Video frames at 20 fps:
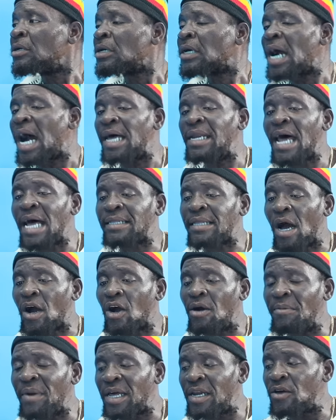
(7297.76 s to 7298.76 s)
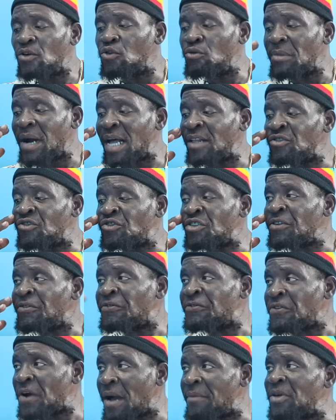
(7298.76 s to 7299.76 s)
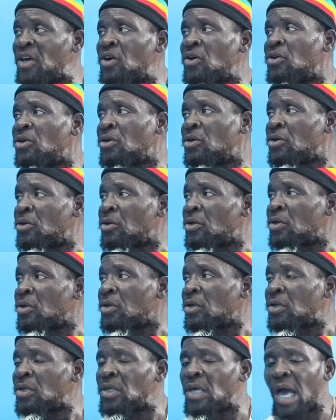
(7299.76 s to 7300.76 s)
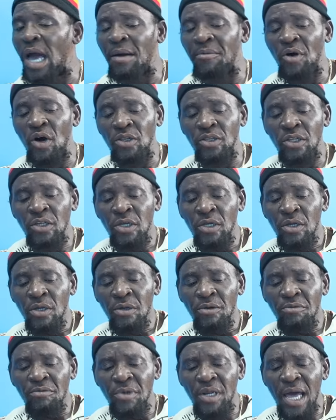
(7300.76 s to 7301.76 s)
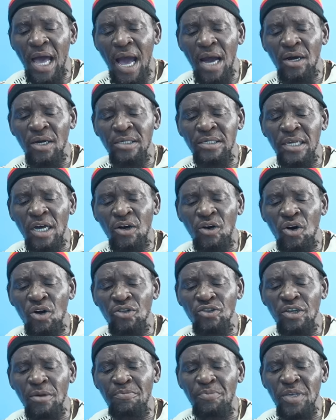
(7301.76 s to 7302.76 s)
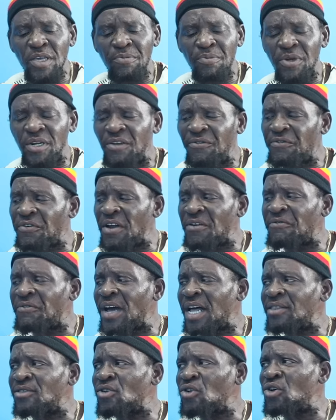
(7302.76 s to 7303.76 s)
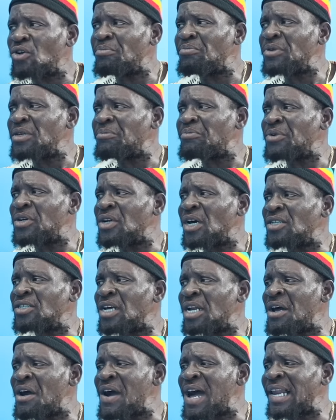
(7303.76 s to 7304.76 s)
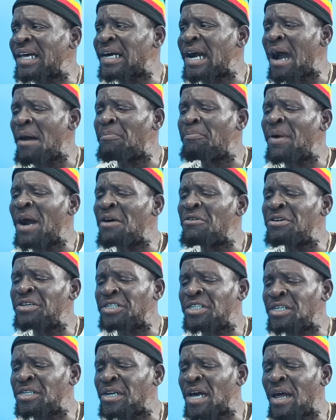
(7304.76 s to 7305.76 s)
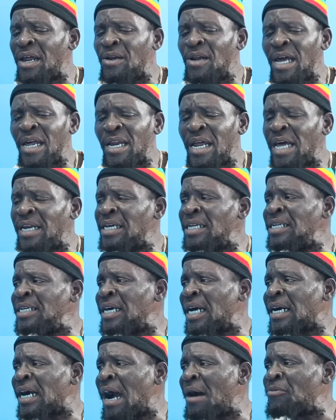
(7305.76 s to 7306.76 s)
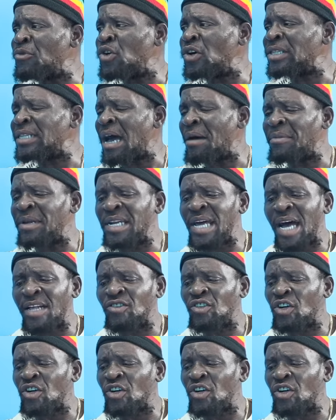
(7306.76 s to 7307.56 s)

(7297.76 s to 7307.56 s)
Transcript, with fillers: Because that going to make the woman shift from you. Yeah, but I'm not going to say country people different from town people in a general, because parish in the end of the day, more time i there